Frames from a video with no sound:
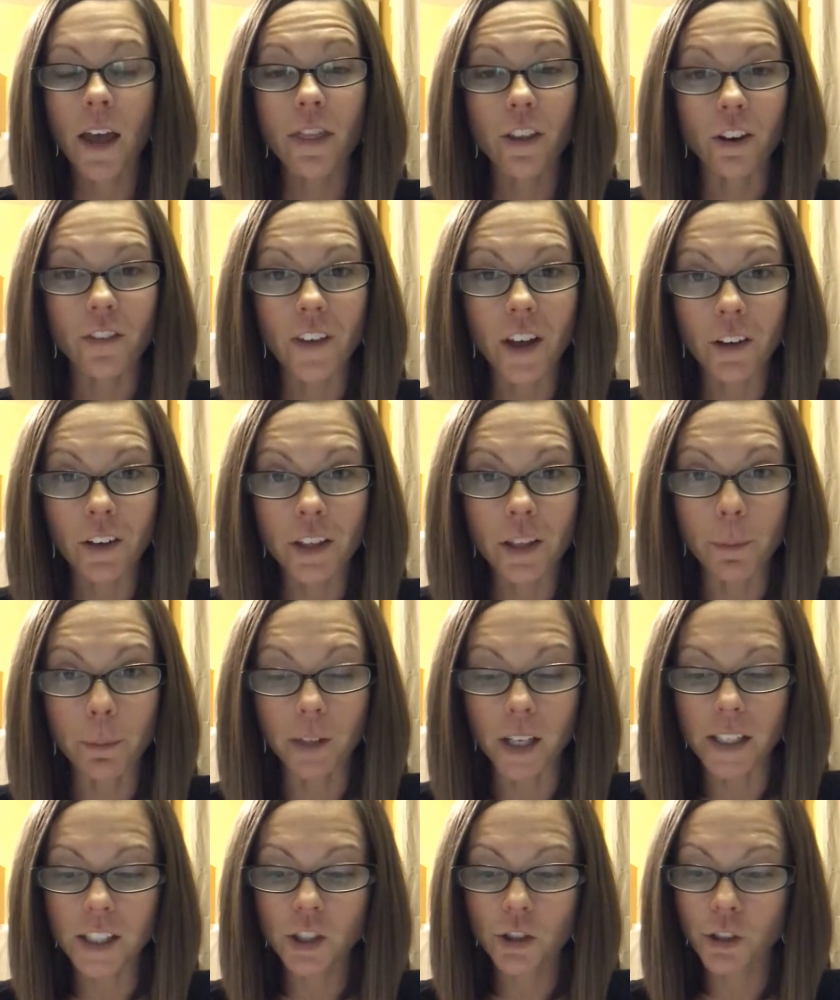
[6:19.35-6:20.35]
They're found in the
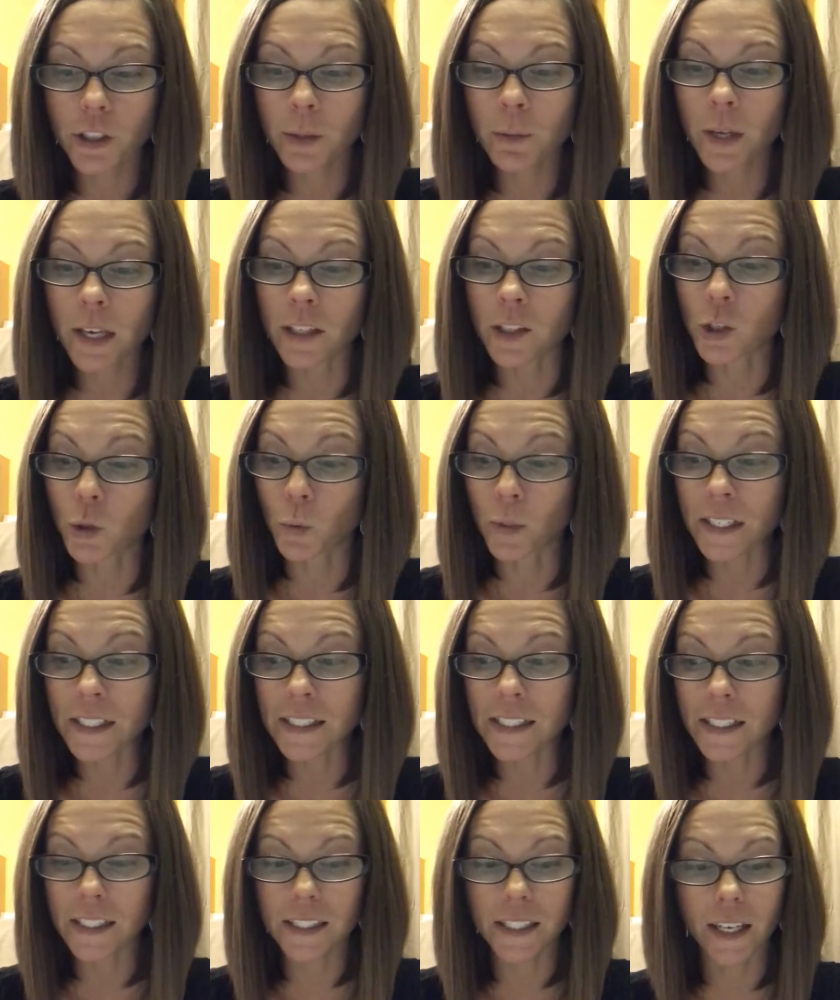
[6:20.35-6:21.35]
bloodstream in 26